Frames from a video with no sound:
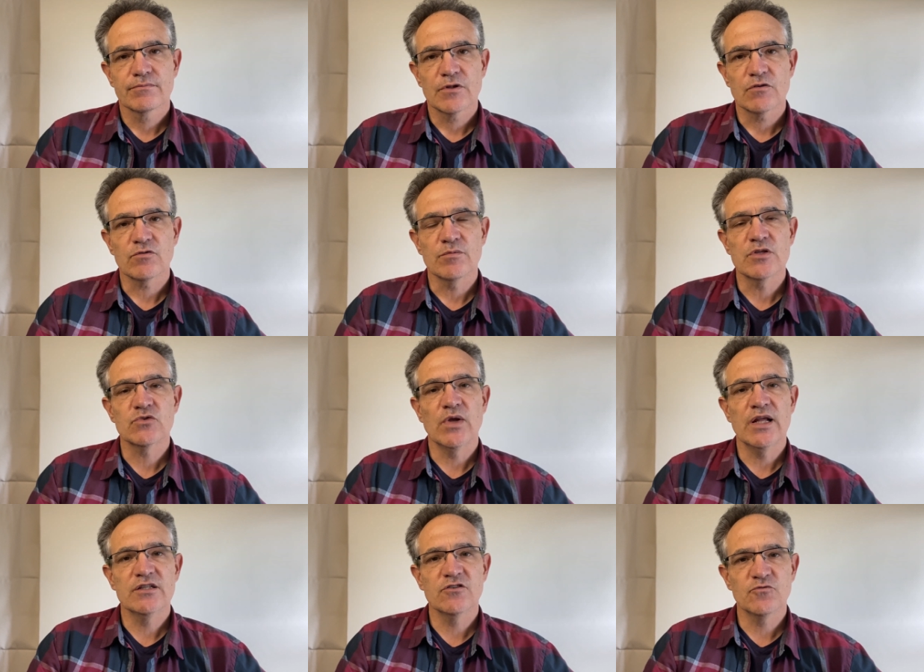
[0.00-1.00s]
from this
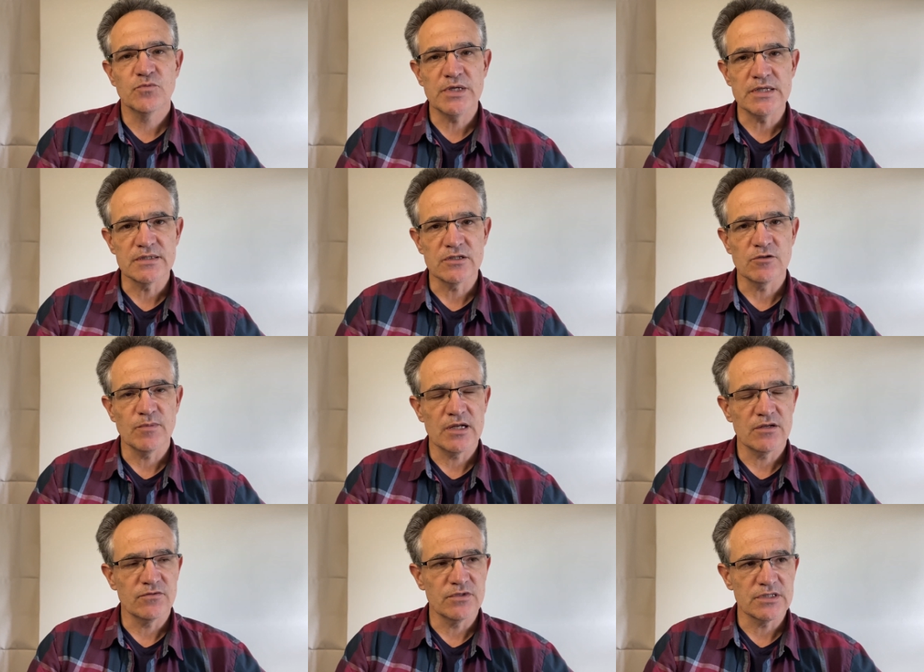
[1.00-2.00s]
relative peace that you might
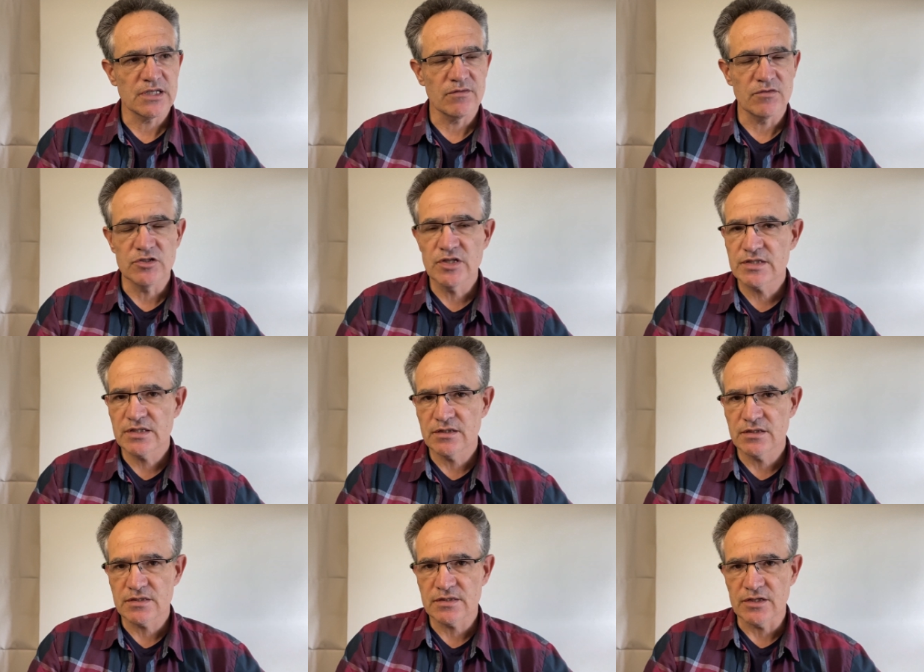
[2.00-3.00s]
have discovered just in the
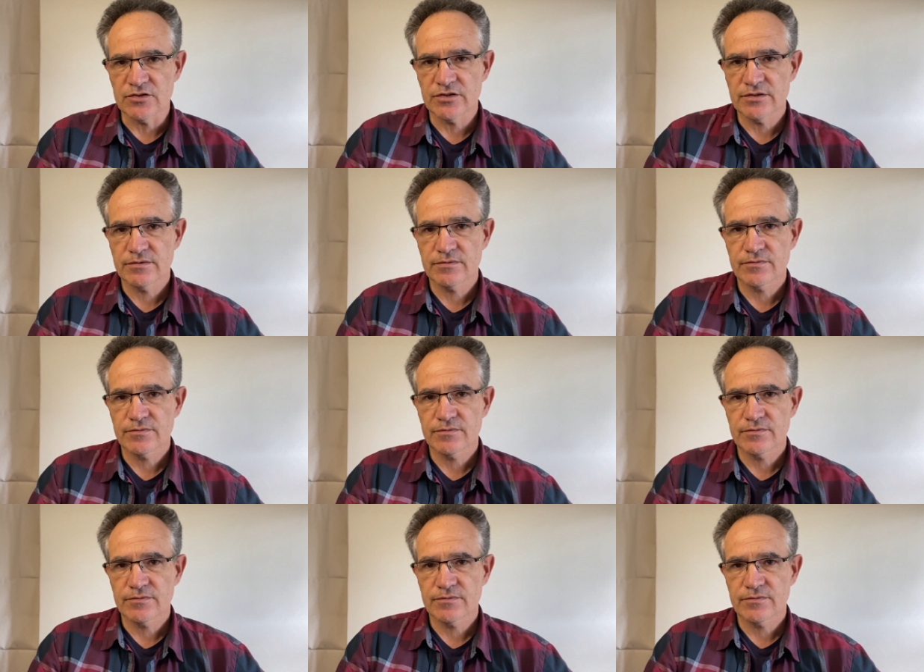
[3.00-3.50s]
session.